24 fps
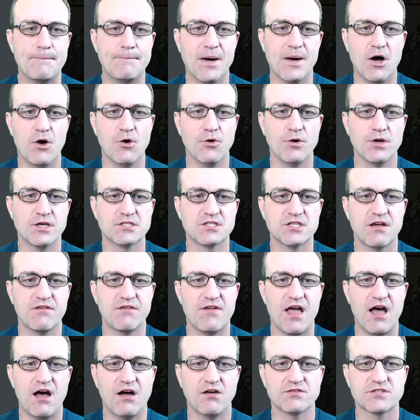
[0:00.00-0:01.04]
bonus of
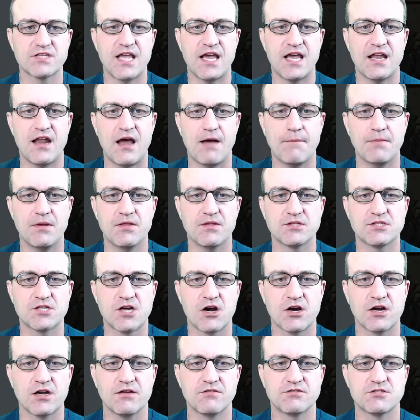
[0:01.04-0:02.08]
elves cannot be the
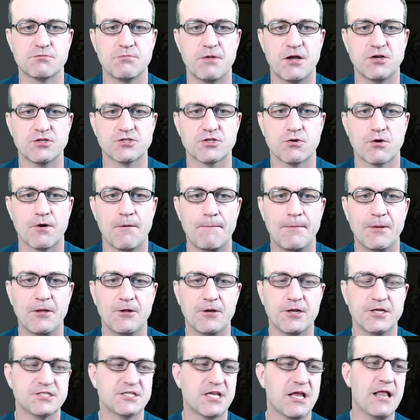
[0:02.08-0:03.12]
target of spells or
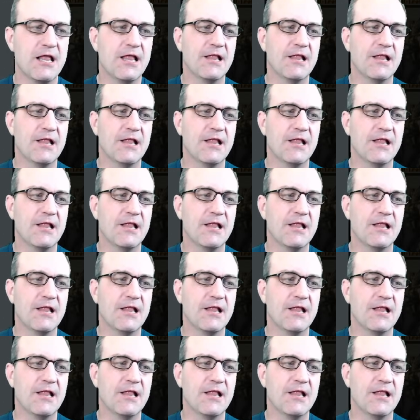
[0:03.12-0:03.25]
abilities.